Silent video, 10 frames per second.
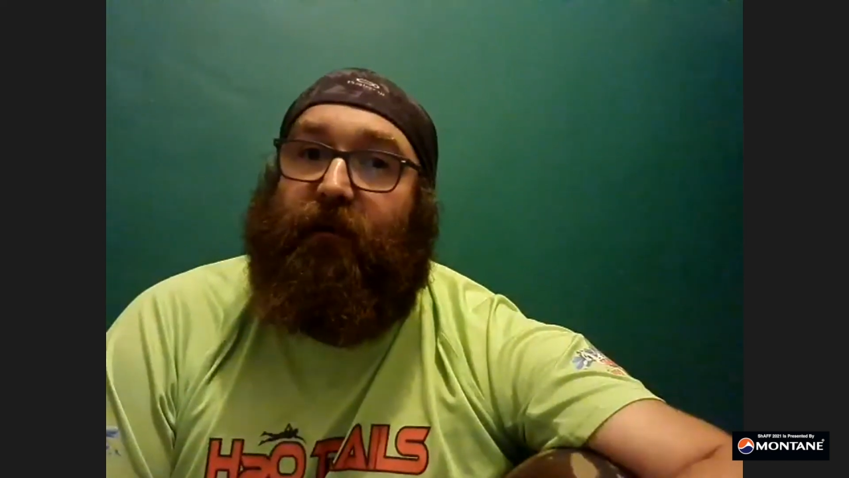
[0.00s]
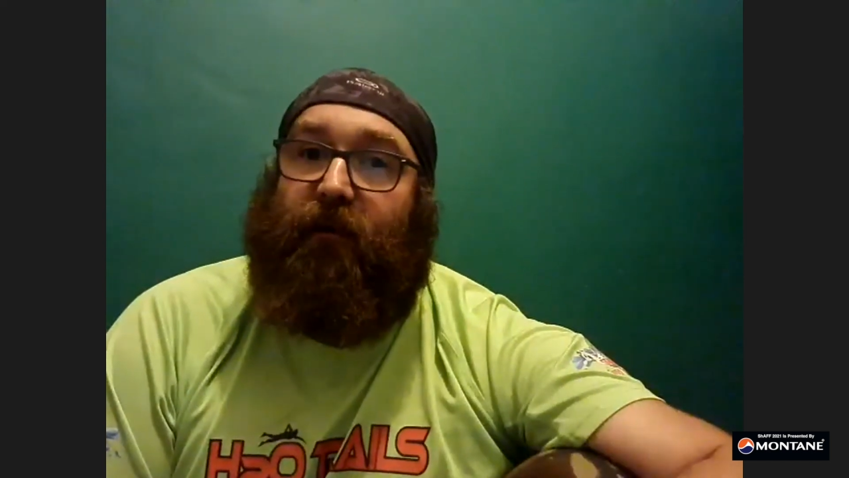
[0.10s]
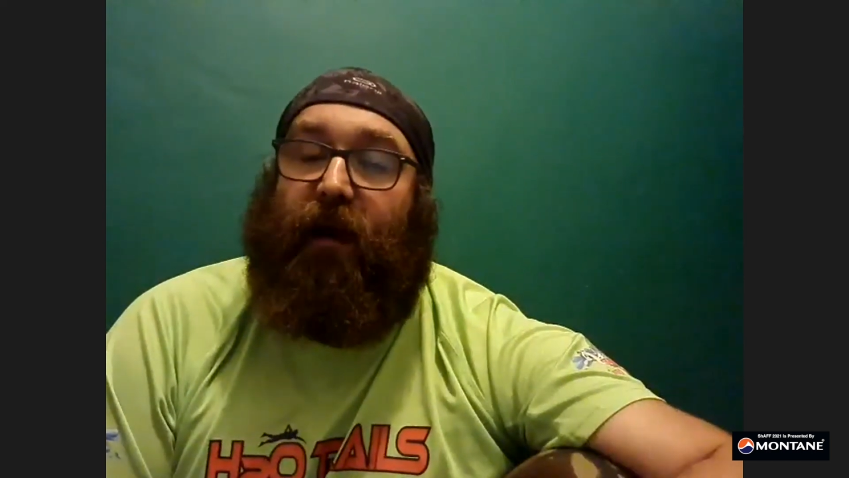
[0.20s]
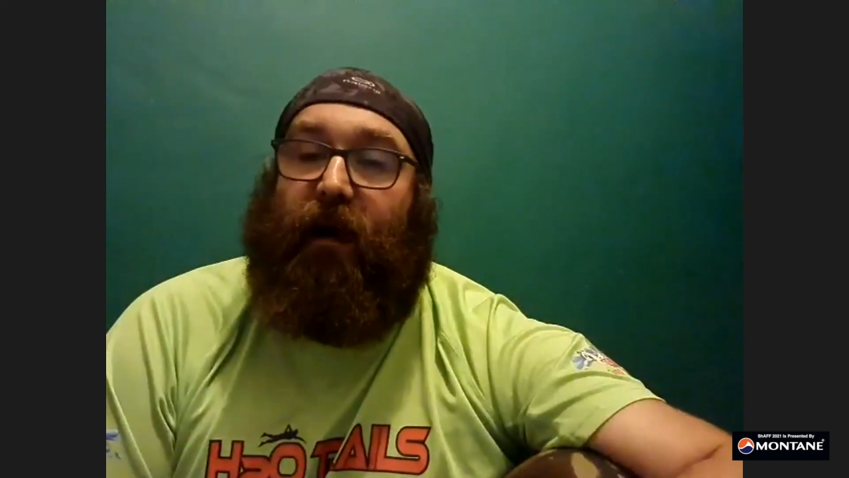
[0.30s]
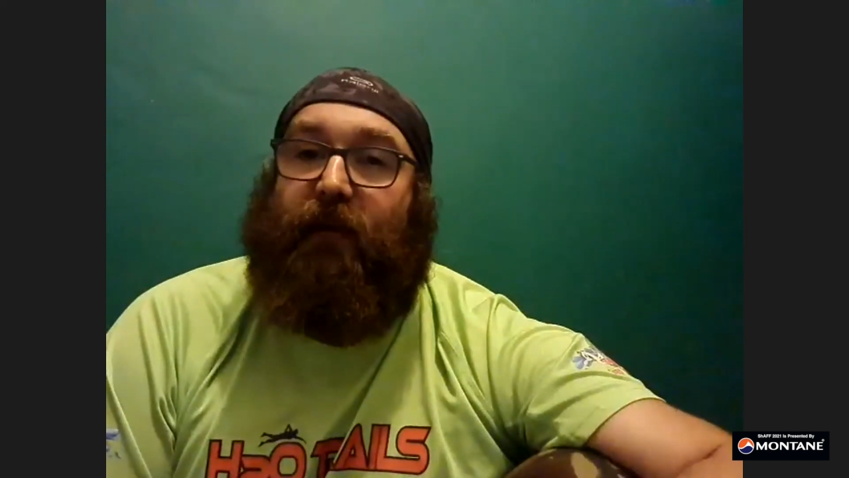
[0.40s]

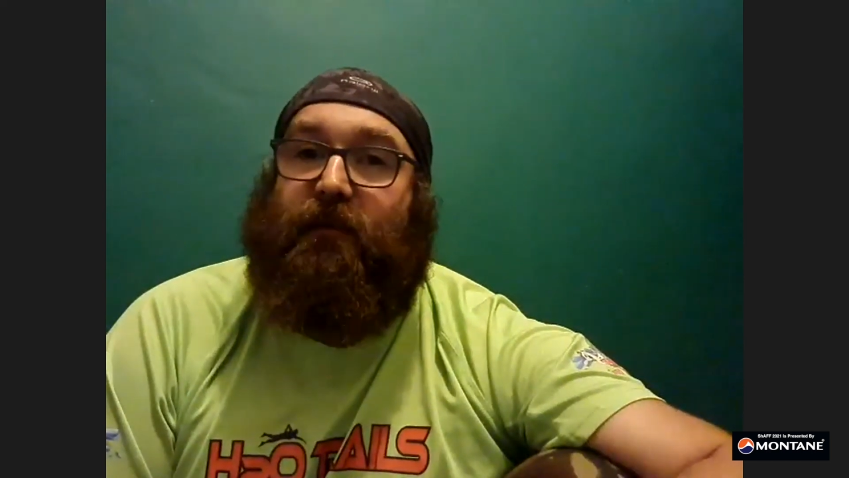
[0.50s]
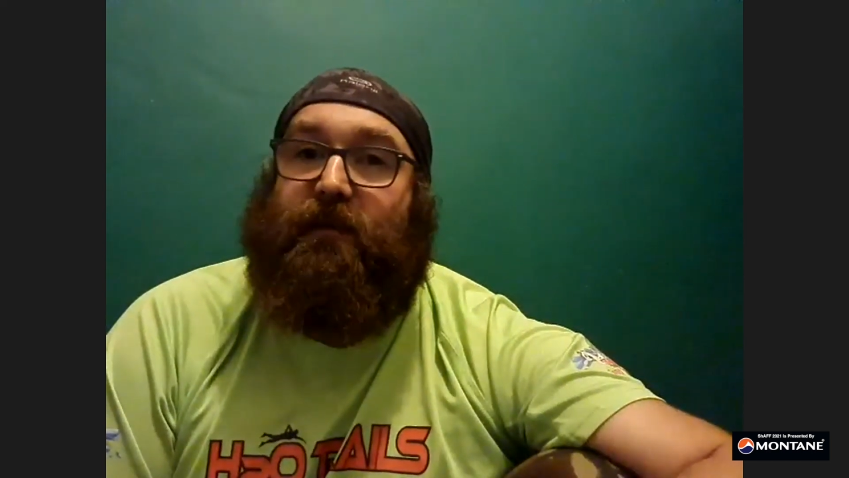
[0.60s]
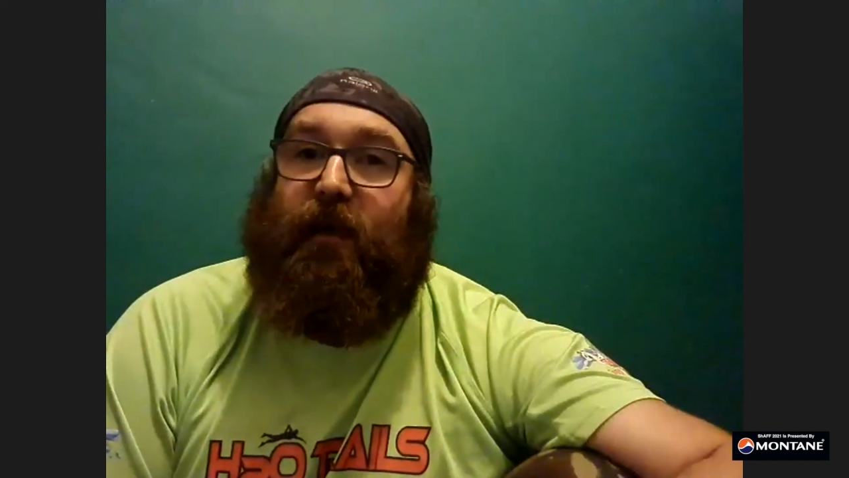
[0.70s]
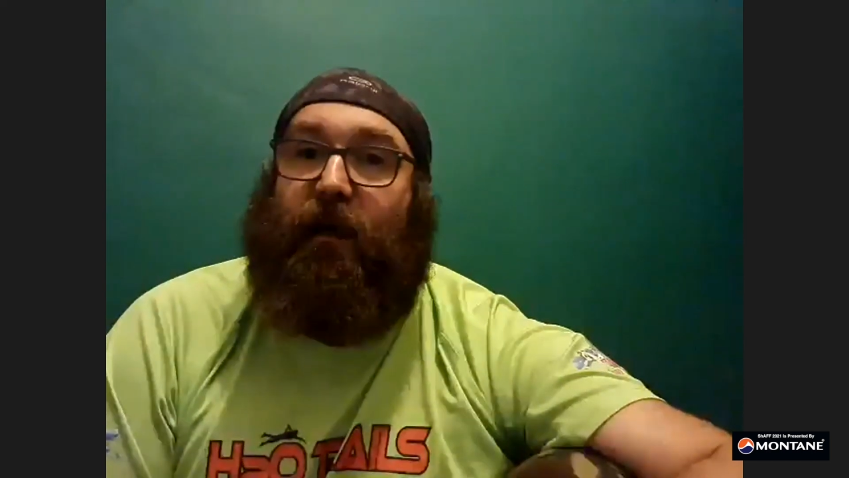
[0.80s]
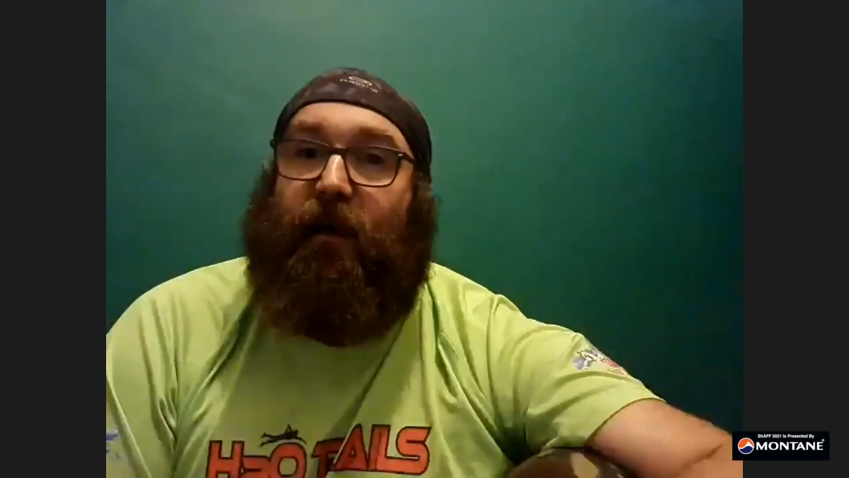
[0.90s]
and
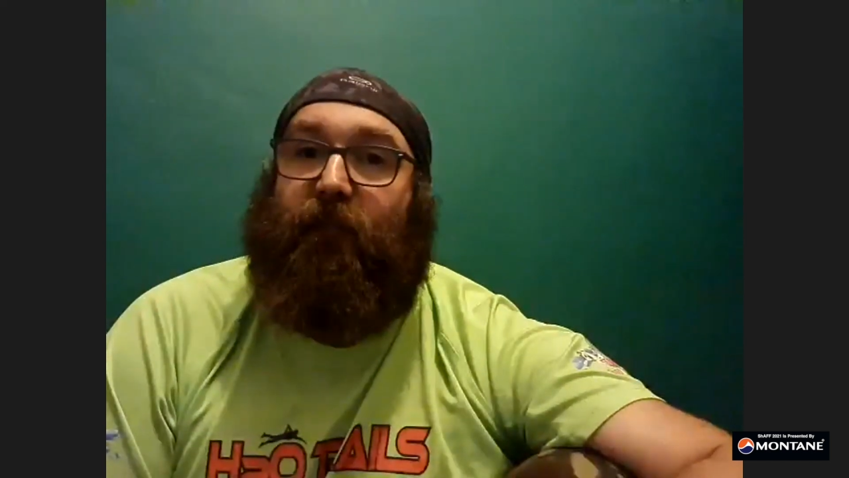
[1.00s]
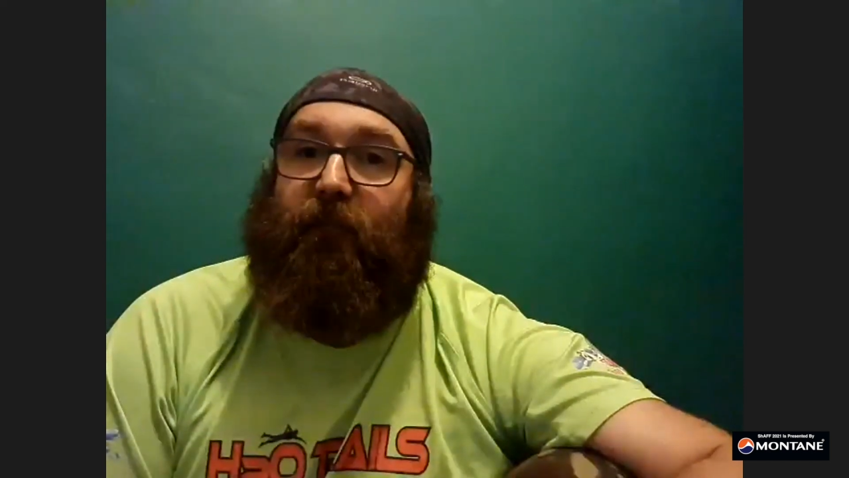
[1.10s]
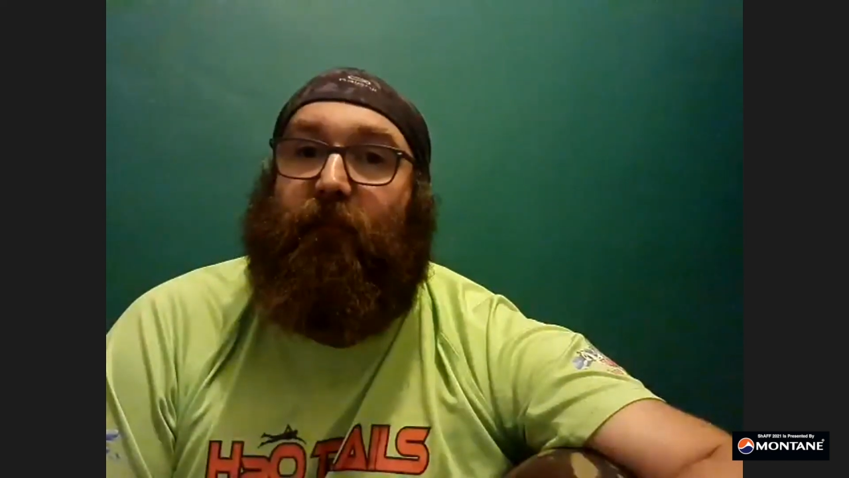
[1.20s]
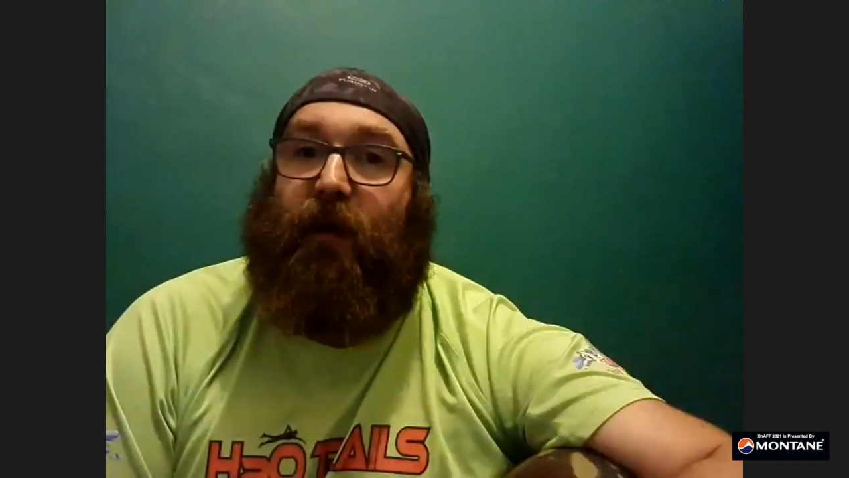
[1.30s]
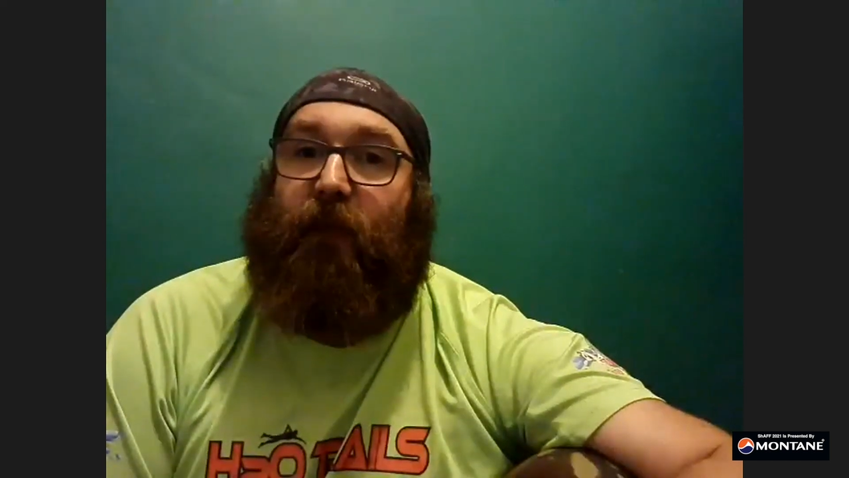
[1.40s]

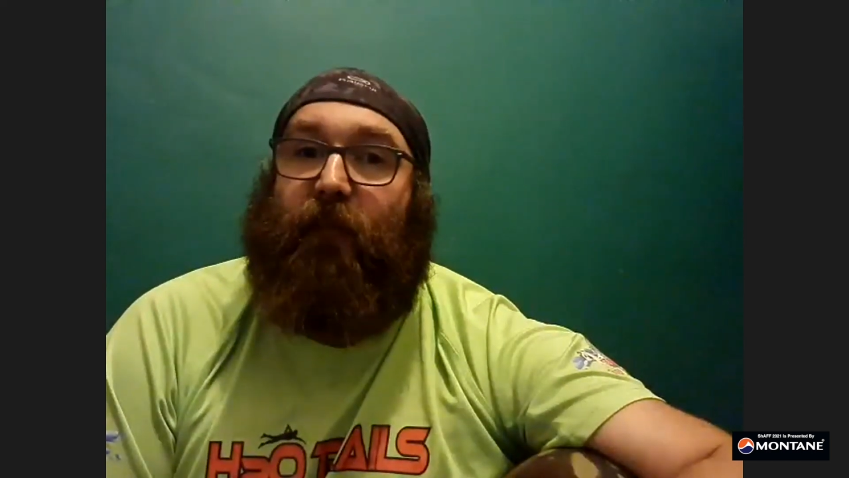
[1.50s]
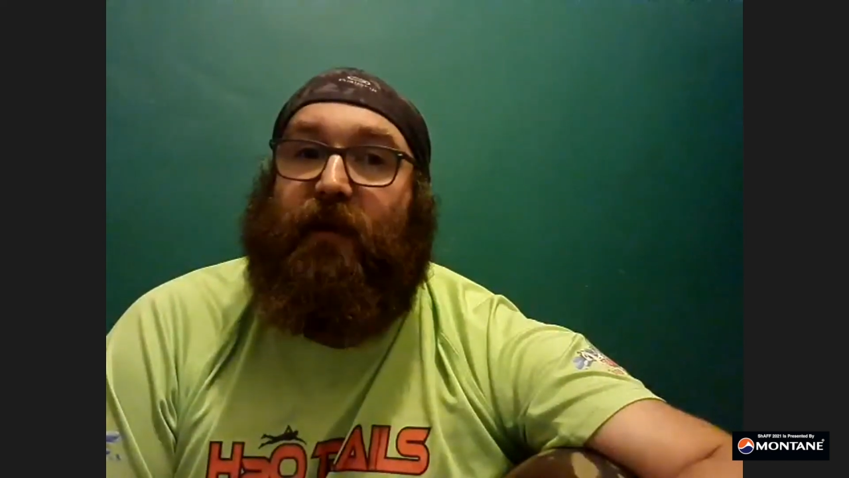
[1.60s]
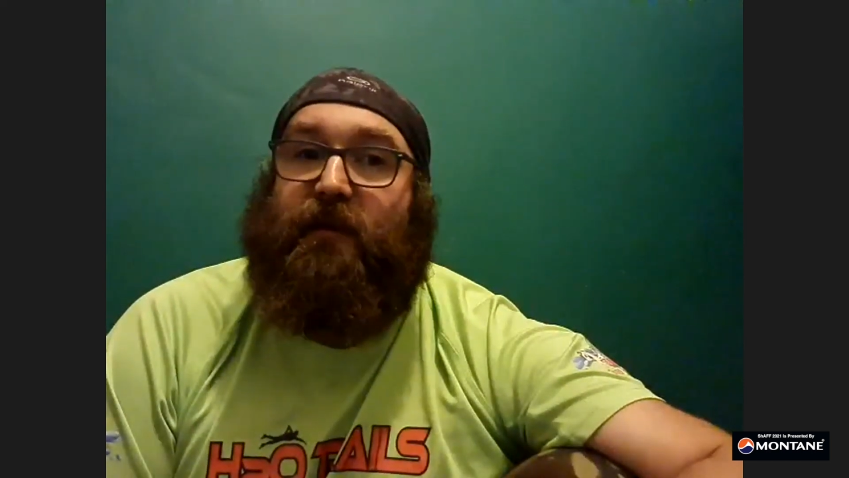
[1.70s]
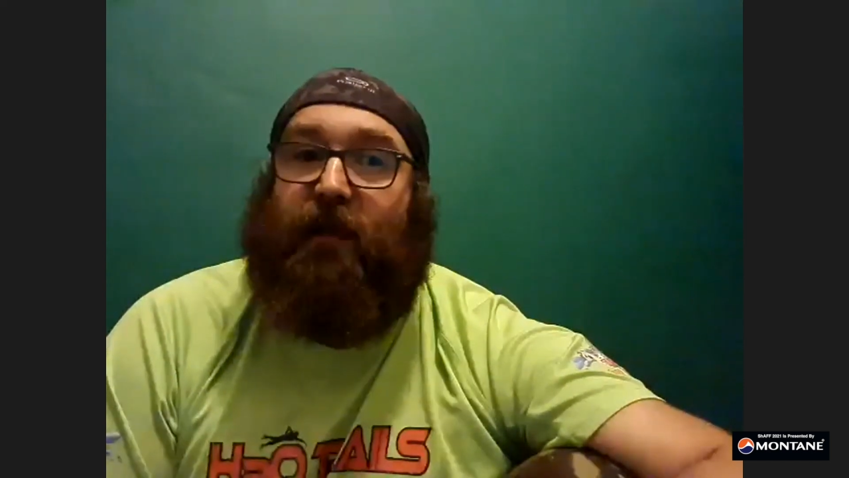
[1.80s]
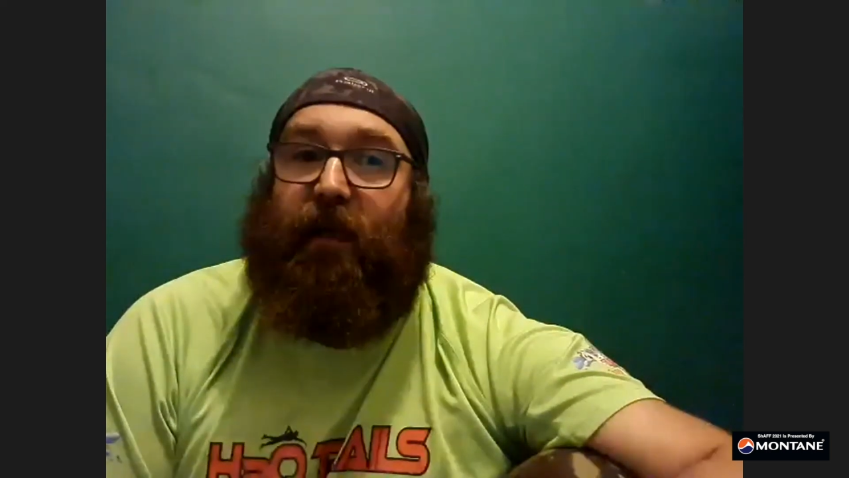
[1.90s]
I
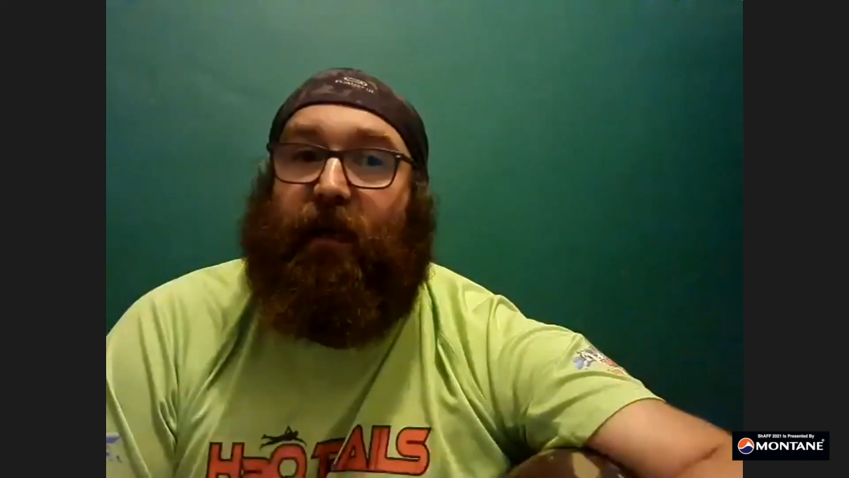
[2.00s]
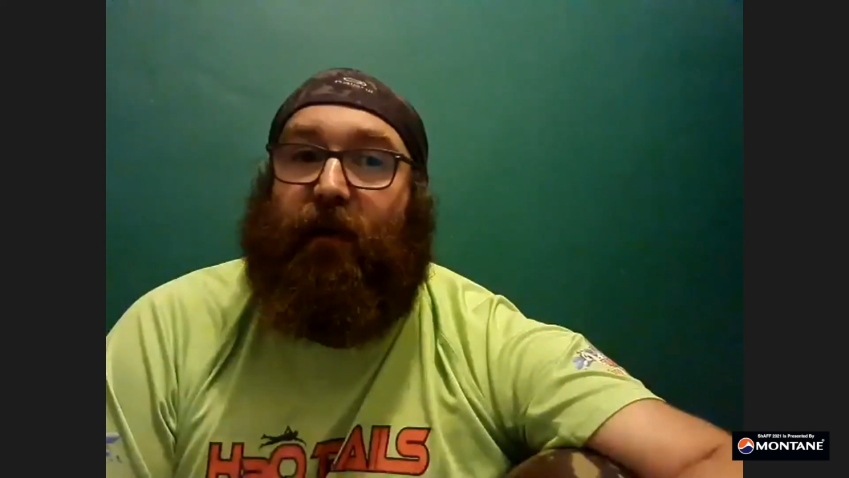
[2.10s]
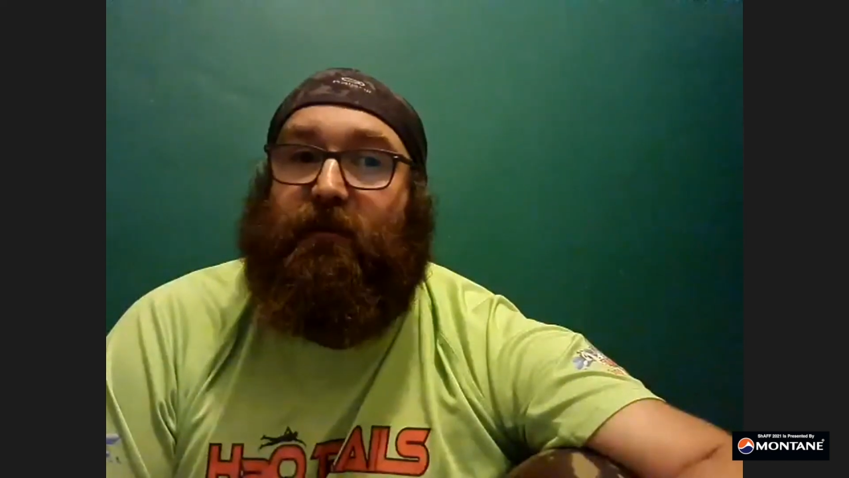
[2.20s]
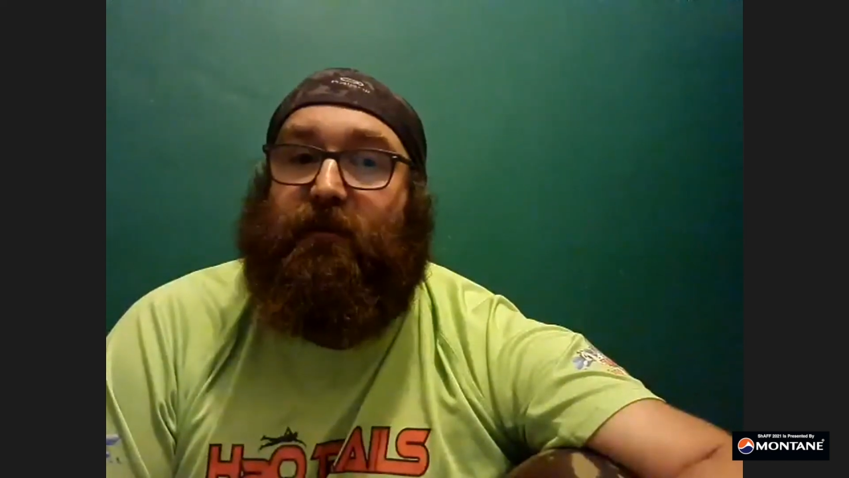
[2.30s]
managed to get out